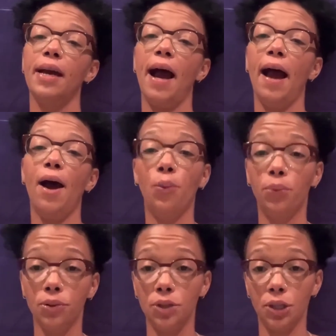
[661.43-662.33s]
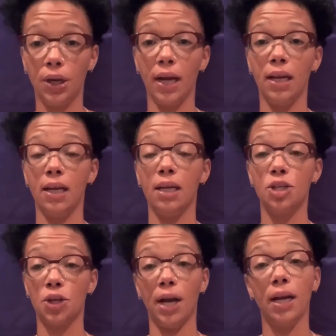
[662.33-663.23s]
boost the credit is credit
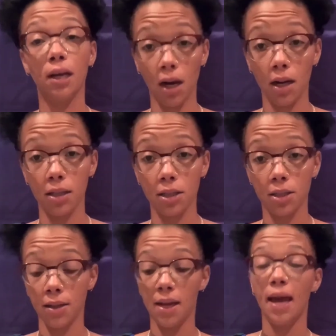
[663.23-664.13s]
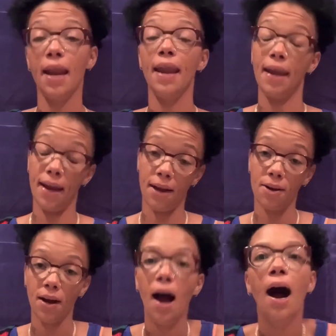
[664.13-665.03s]
cards. Now,
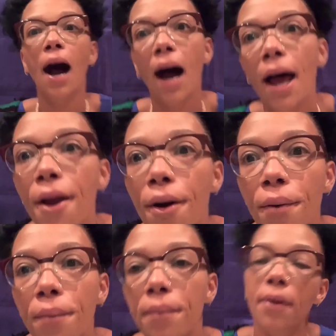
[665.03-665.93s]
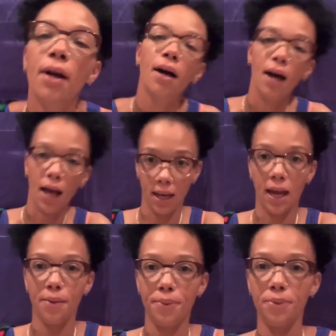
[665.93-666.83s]
I know a lot of people will
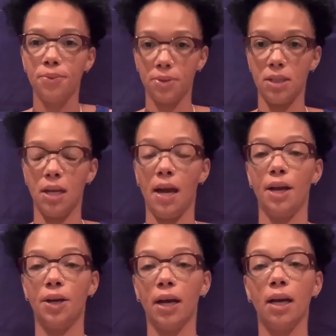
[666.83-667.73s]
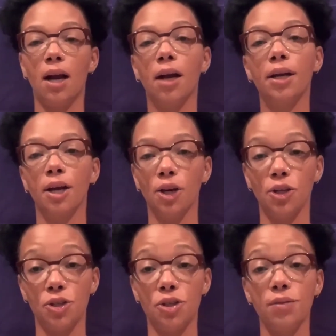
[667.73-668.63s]
say a credit card can hurt you.
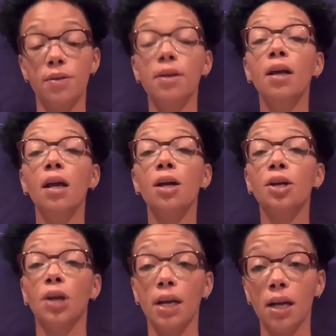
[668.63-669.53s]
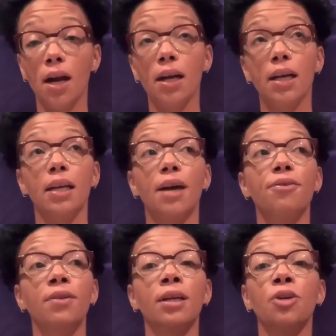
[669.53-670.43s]
Credit card can definitely
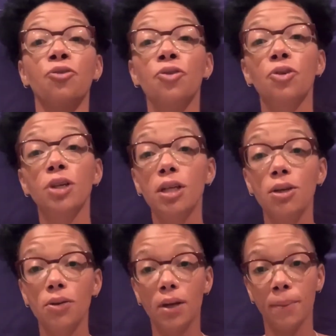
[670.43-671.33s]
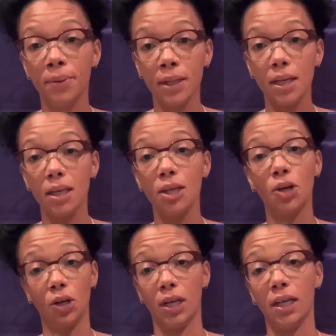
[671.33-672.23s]
ruin you completely, or it can
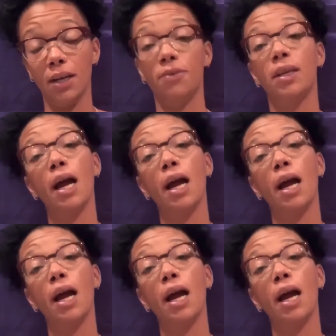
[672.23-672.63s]
definitely help you.